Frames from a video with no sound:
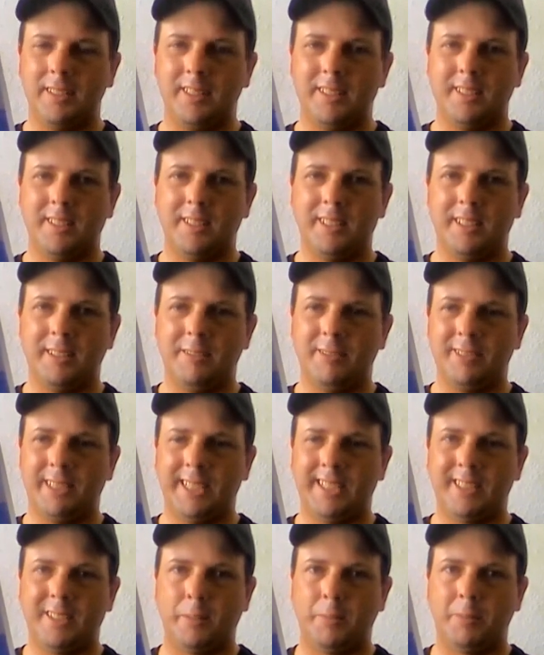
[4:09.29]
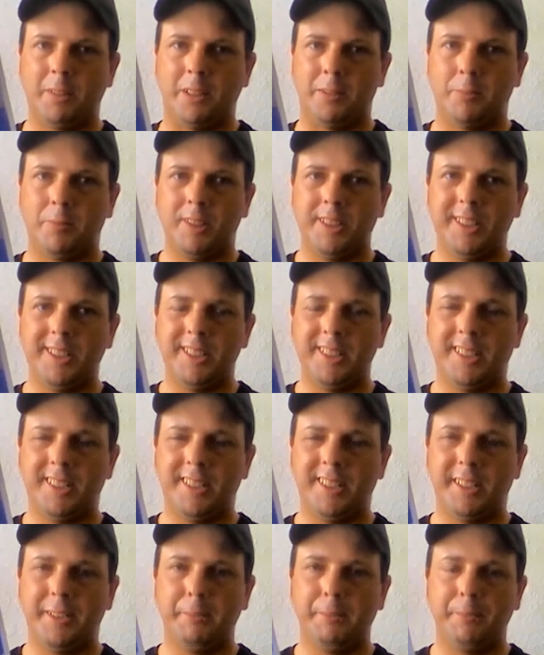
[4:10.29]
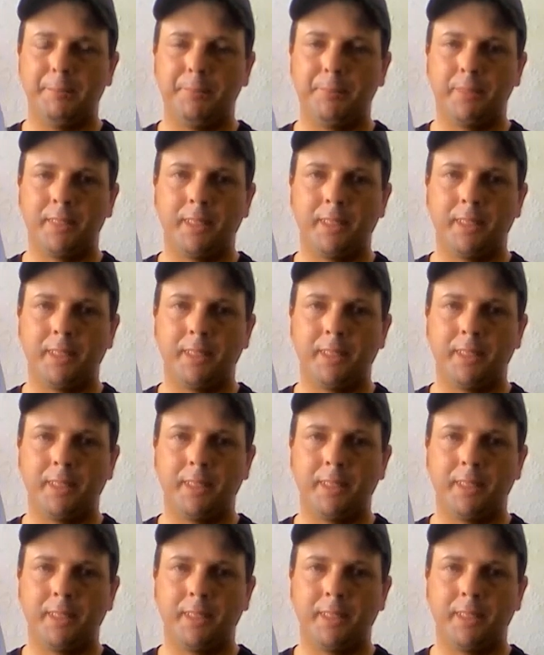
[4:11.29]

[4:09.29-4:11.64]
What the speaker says: It was like springtime,